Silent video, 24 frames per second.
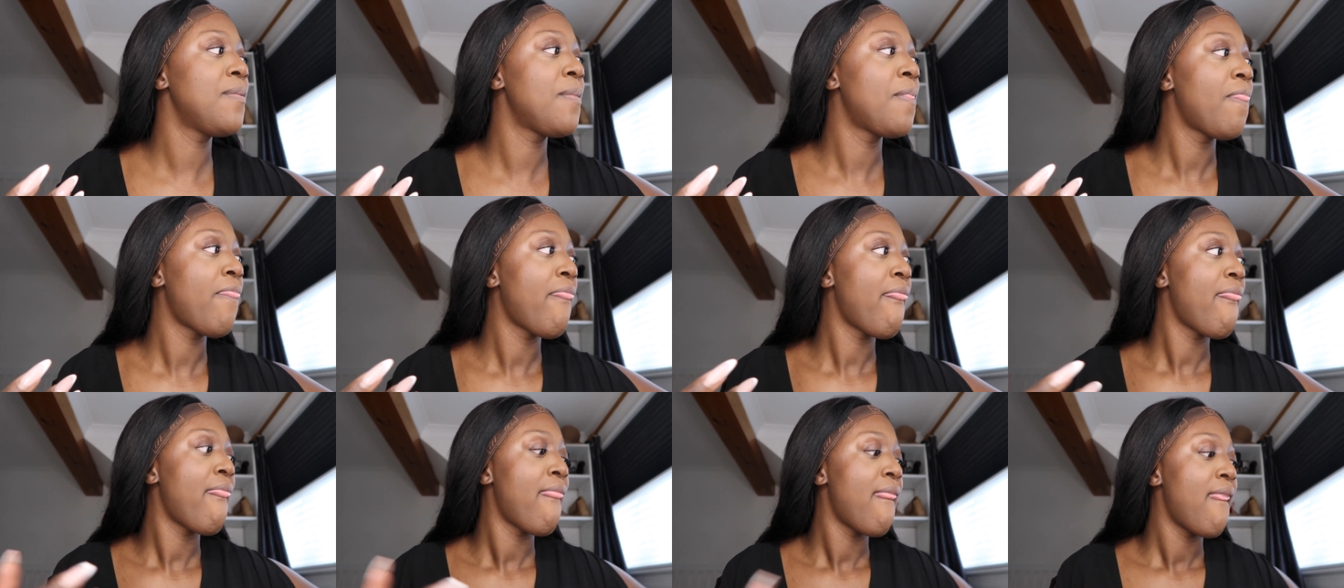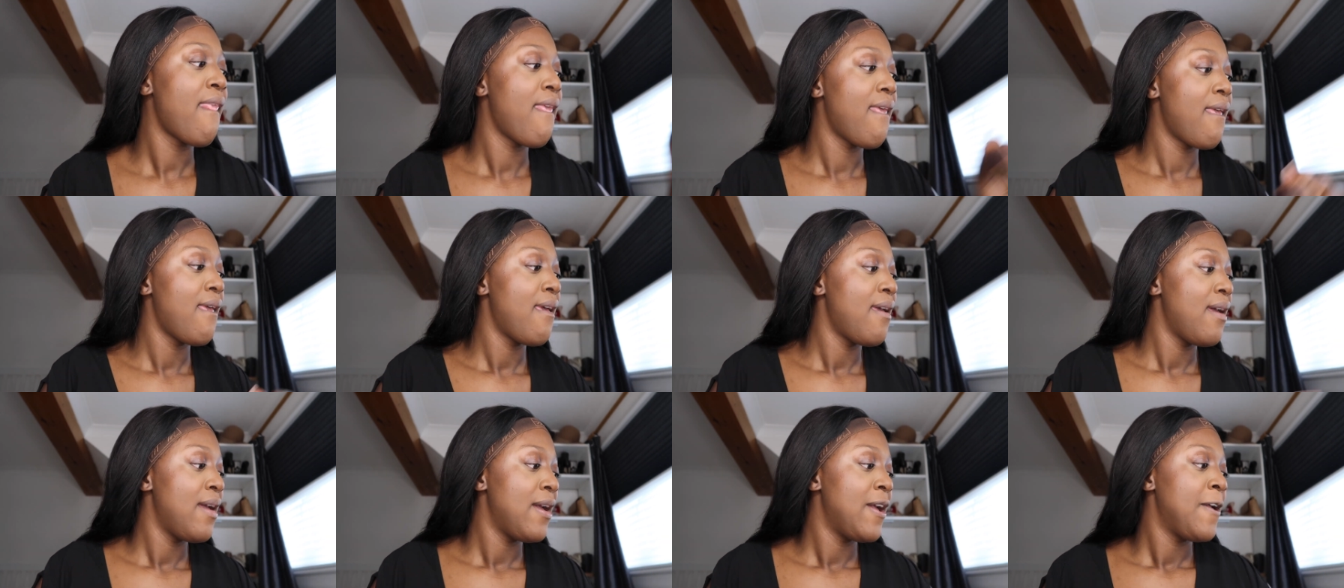
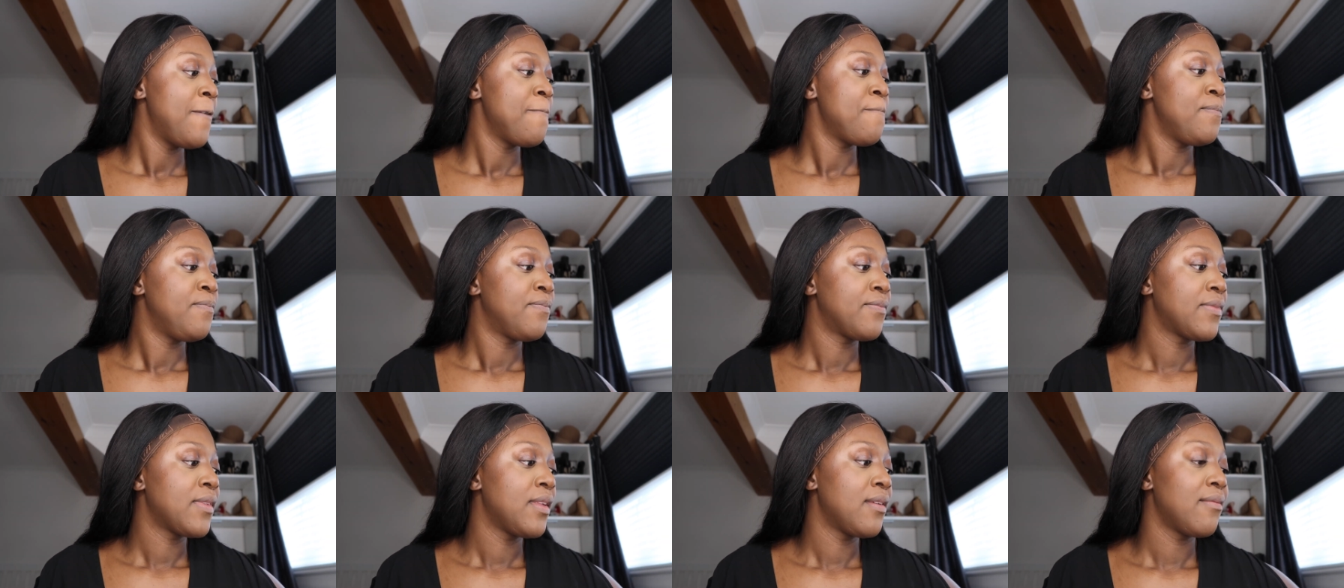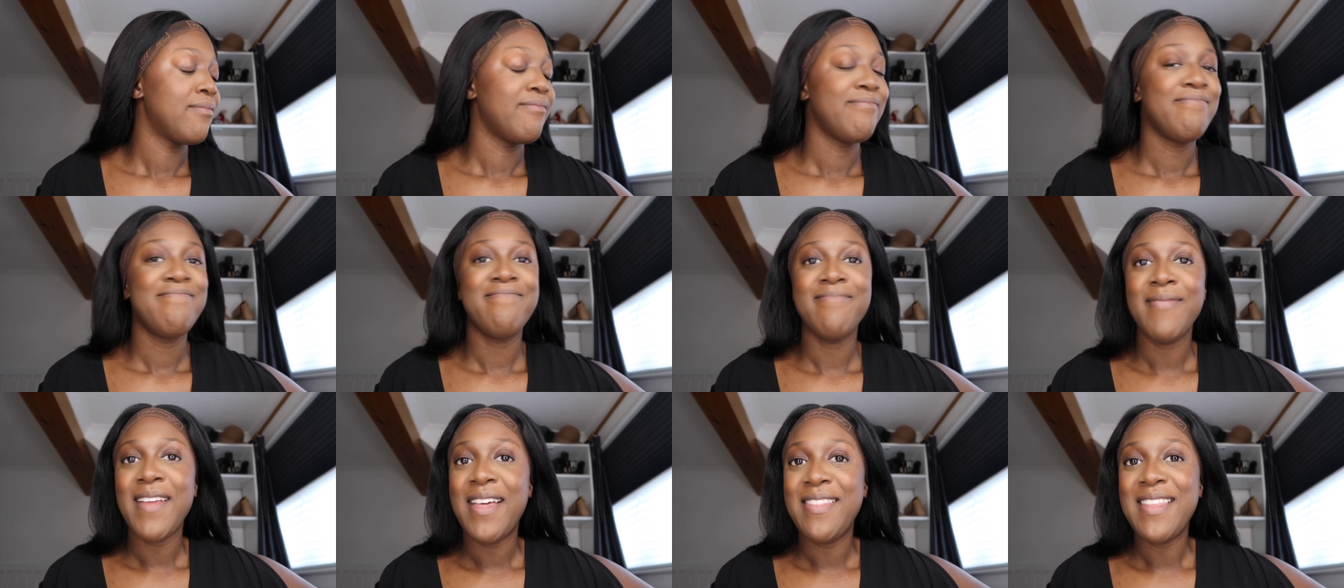
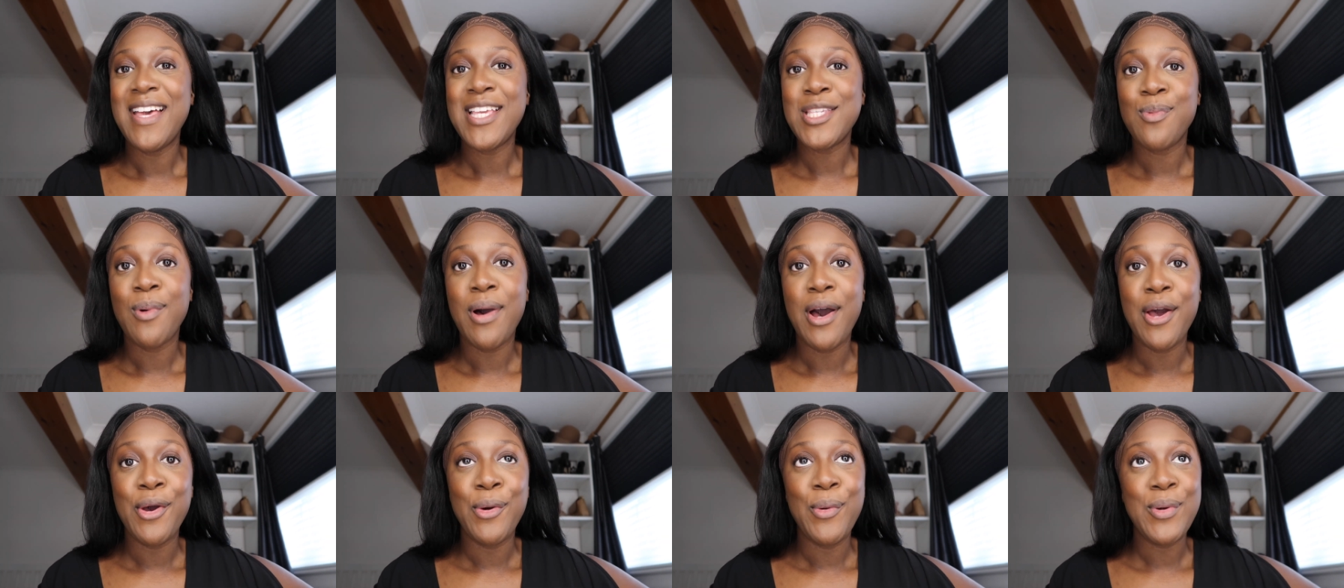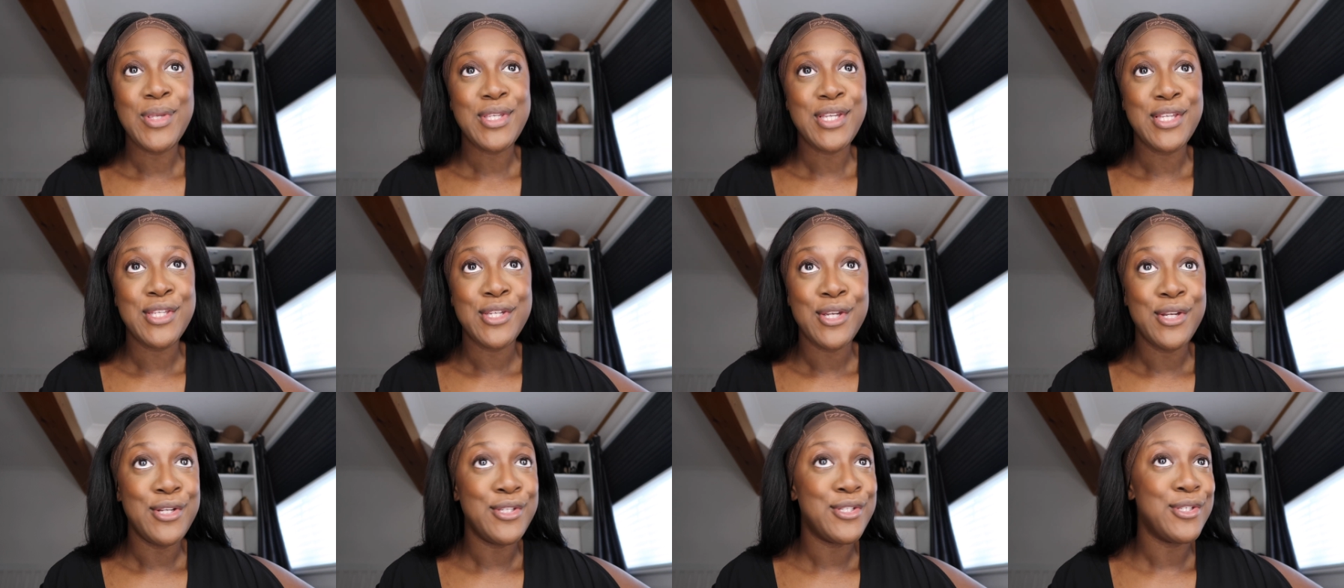And that's why I always
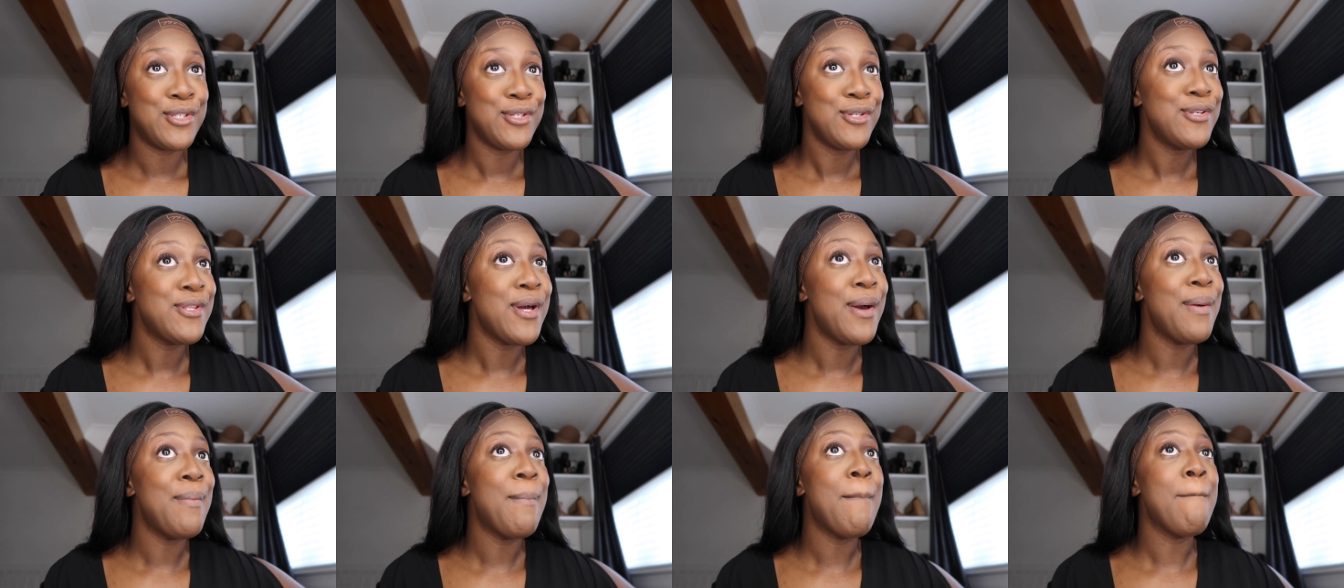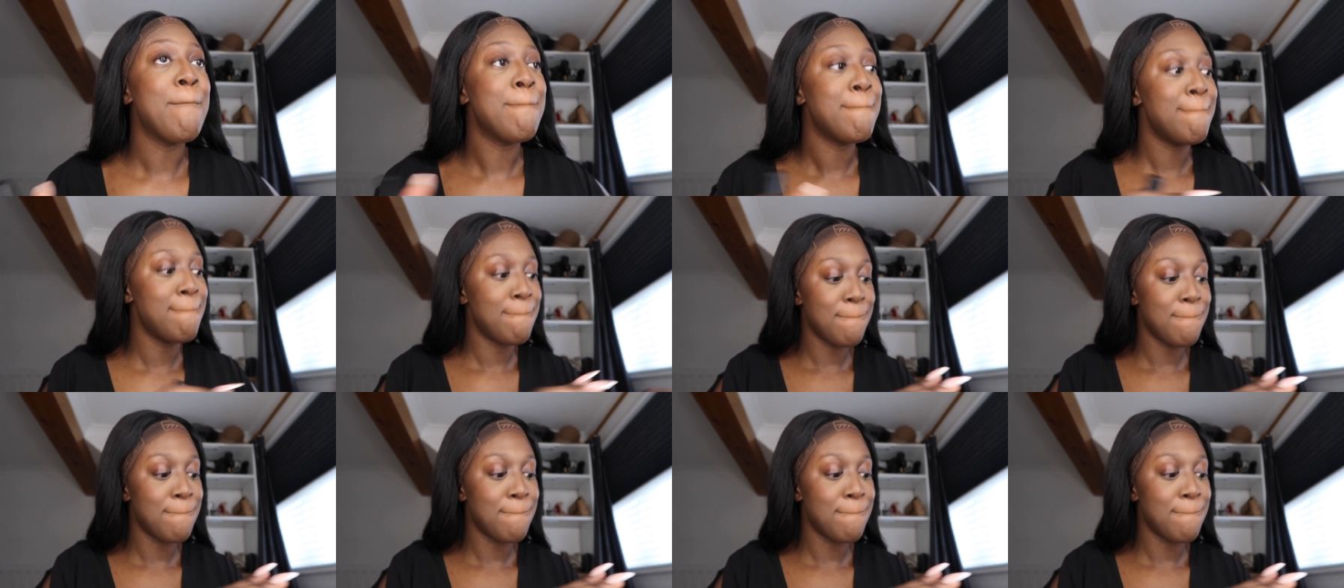continue to do them.